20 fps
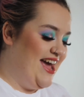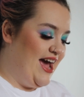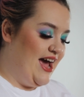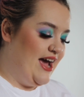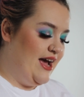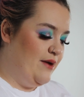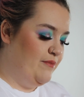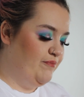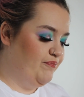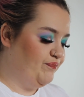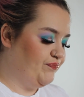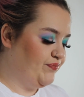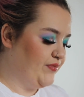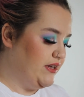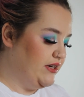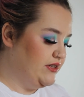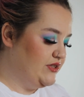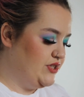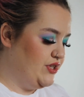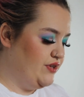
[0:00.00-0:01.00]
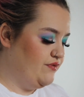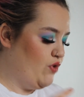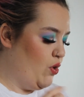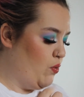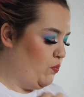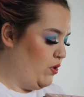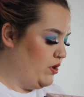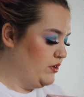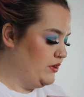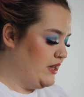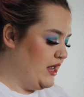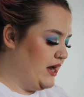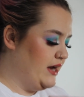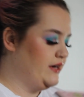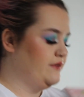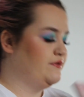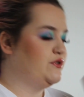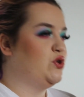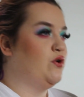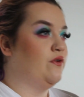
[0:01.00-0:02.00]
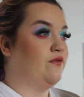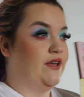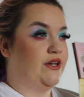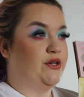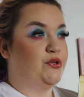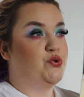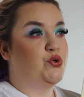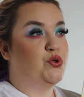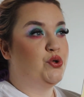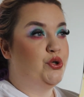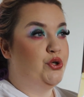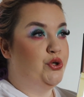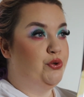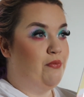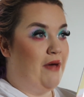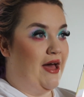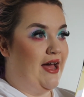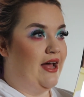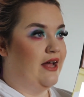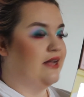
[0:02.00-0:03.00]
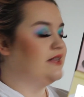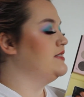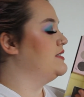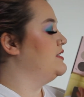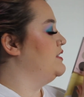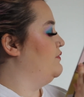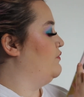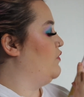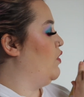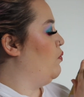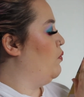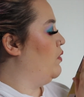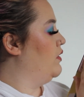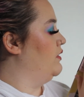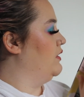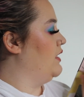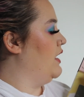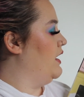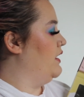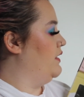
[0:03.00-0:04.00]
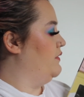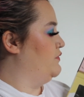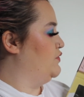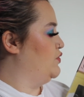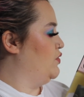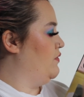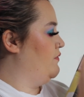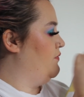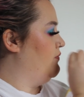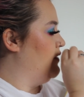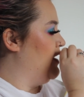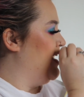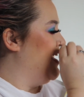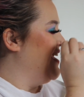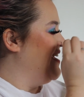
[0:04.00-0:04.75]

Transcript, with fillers: Um, so you've got one line of sort of like true mattes, you've got one line of sort of